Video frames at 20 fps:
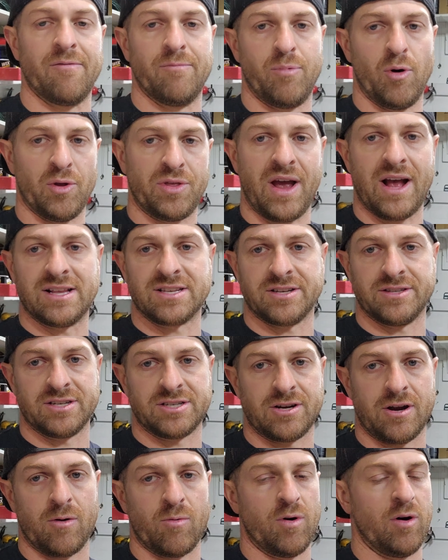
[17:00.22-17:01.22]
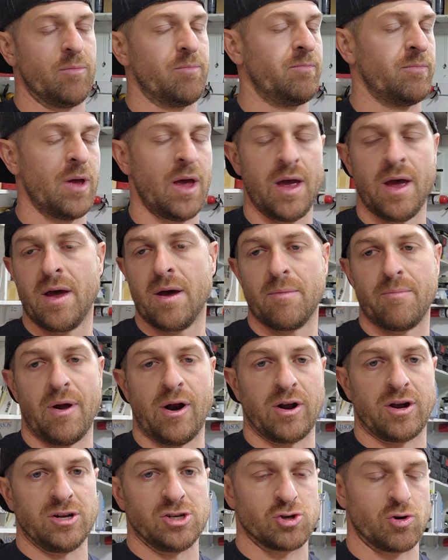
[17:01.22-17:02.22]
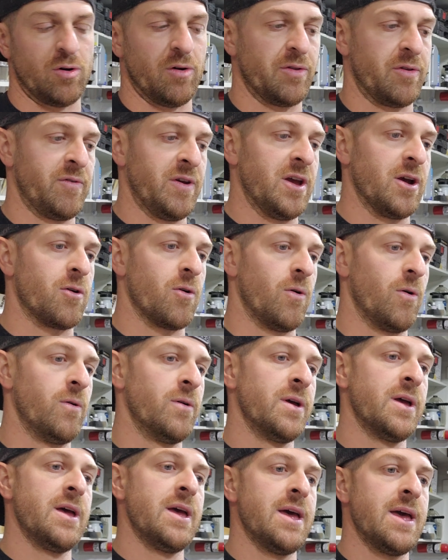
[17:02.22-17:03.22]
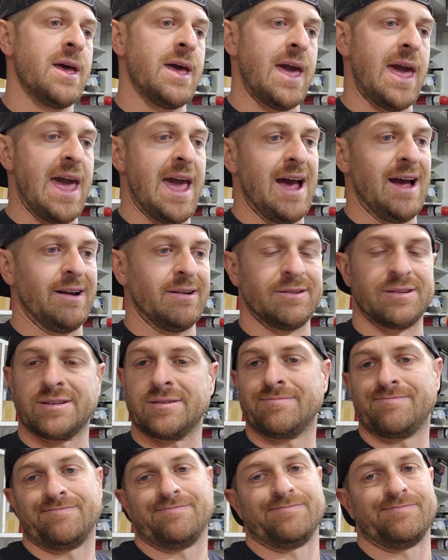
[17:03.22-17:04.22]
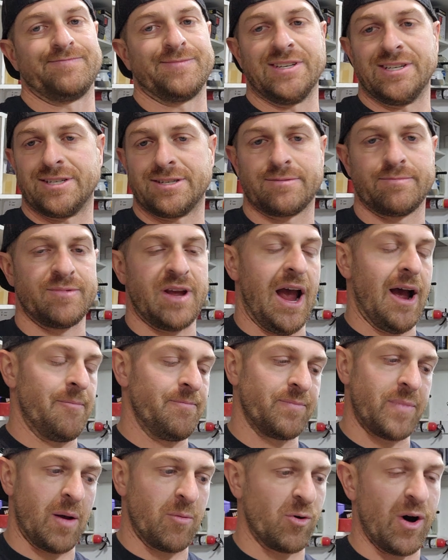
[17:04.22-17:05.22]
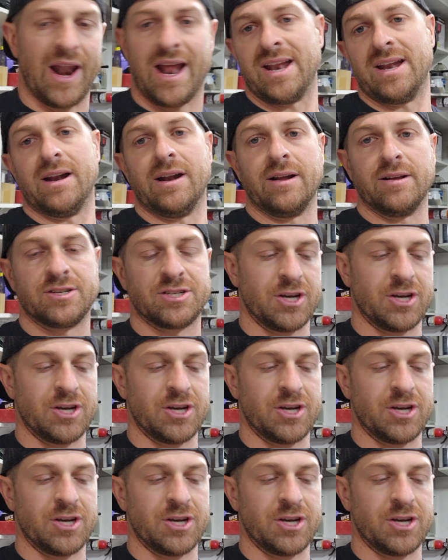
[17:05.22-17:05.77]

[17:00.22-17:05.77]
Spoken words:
Both hands on the steering wheel, better control of the vehicle, and just, yeah, I'm glad I did it.